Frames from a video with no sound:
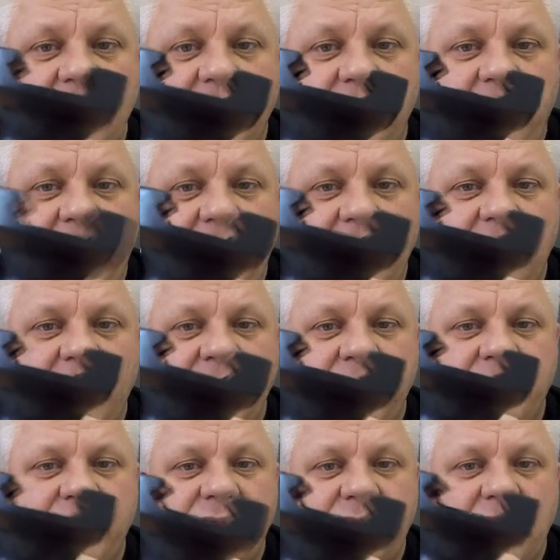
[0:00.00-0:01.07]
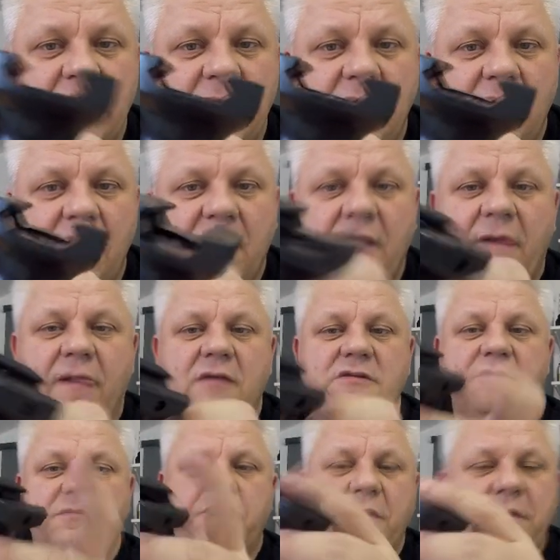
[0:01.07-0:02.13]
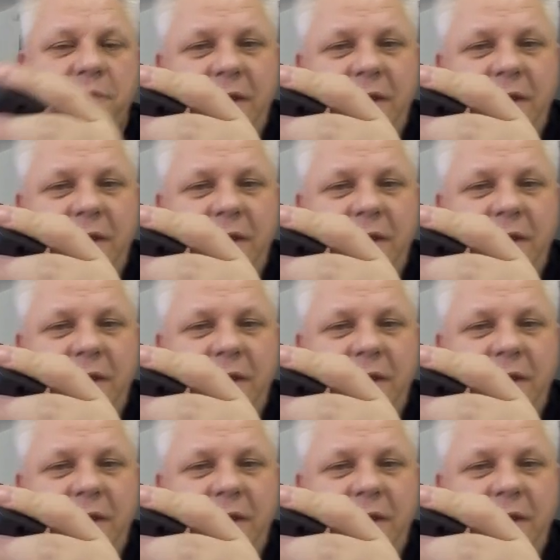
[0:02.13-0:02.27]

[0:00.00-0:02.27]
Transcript: the pin, so put the